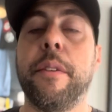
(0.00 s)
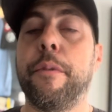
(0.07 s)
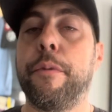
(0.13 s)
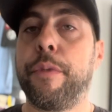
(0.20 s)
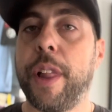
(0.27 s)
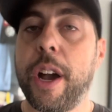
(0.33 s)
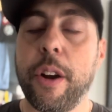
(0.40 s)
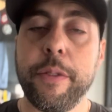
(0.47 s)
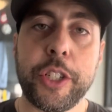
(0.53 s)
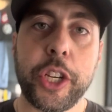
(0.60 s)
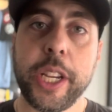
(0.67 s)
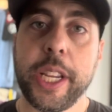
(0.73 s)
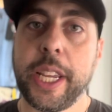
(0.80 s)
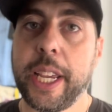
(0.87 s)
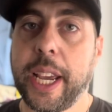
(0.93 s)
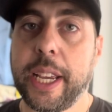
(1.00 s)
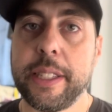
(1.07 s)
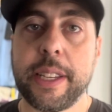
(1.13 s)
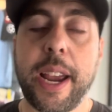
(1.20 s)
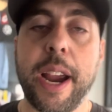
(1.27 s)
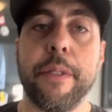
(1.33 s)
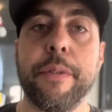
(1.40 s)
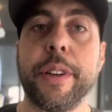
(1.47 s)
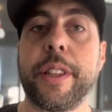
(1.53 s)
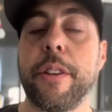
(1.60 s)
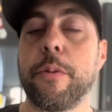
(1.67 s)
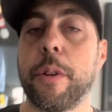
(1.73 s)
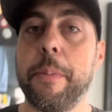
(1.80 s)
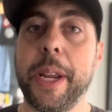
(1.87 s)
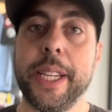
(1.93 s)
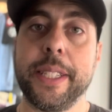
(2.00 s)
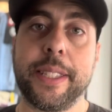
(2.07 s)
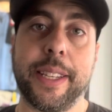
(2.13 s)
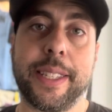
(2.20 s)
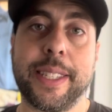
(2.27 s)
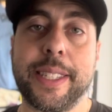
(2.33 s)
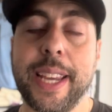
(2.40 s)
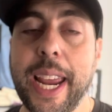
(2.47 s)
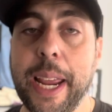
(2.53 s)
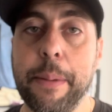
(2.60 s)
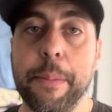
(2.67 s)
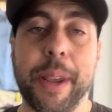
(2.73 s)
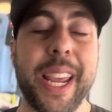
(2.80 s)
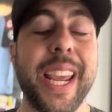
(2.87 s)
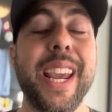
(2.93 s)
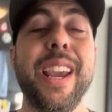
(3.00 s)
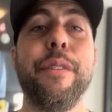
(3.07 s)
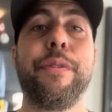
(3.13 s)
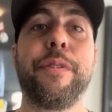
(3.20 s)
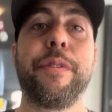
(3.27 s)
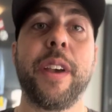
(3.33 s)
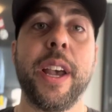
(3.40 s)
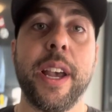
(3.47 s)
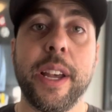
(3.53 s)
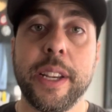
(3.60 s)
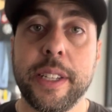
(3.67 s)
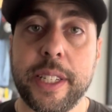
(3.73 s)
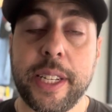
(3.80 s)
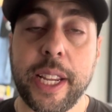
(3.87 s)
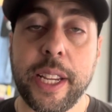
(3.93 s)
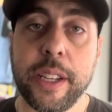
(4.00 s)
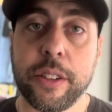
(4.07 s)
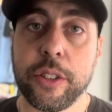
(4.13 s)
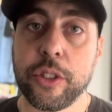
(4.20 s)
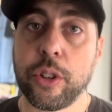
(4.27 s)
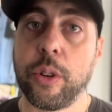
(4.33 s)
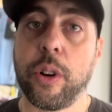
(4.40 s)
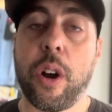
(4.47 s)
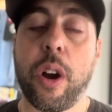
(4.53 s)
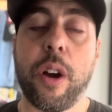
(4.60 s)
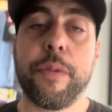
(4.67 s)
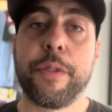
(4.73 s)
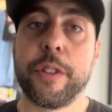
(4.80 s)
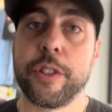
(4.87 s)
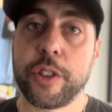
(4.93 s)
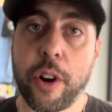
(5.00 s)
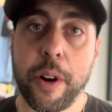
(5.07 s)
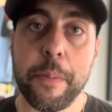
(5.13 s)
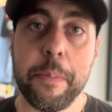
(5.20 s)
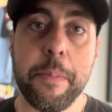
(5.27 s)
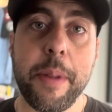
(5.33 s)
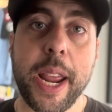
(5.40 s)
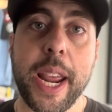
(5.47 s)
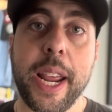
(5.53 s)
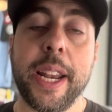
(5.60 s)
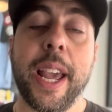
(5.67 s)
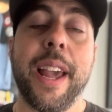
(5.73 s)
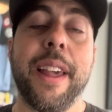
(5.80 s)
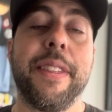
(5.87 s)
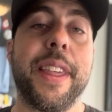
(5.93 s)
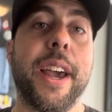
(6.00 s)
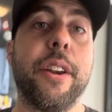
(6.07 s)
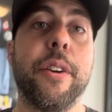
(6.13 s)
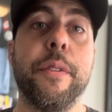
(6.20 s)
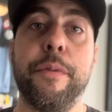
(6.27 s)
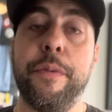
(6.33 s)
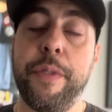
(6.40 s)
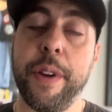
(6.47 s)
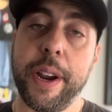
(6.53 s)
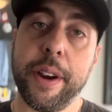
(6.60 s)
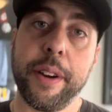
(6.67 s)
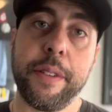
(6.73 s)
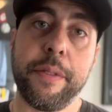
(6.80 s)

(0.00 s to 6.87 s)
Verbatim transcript: Vlahovic and Chiesa, everything remains the same. If deals or offers are made that are very,